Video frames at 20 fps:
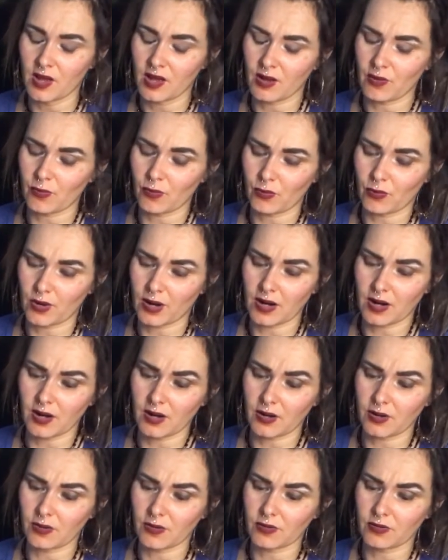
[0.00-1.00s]

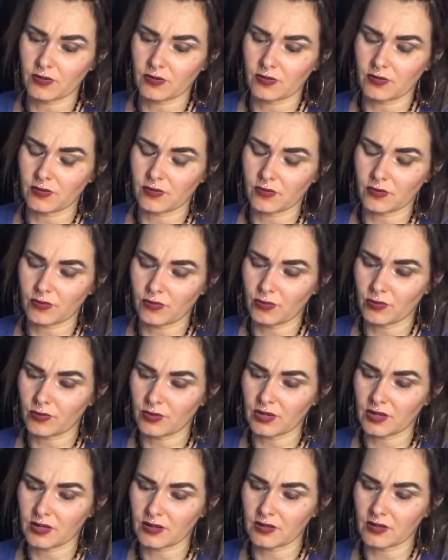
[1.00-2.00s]
where
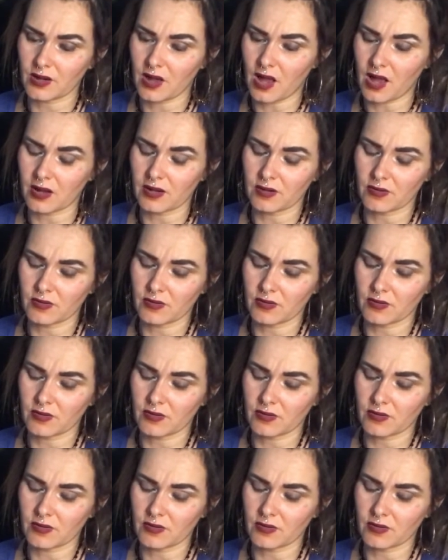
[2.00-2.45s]
we're not